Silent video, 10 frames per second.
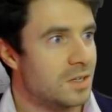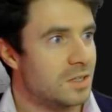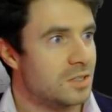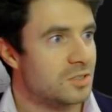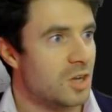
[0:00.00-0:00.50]

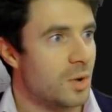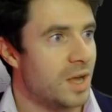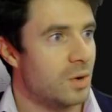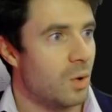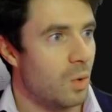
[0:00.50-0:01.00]
So
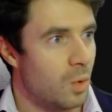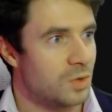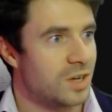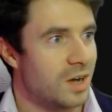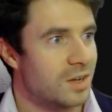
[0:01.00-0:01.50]
in
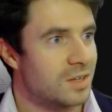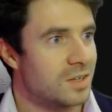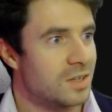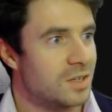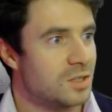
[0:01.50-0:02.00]
order
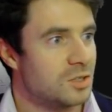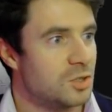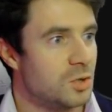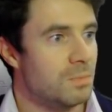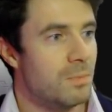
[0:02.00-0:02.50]

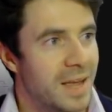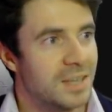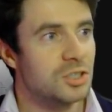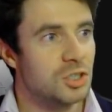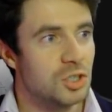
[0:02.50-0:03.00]
to
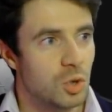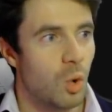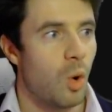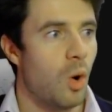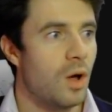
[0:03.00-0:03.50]
make
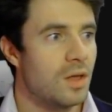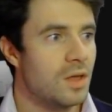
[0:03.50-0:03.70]
sure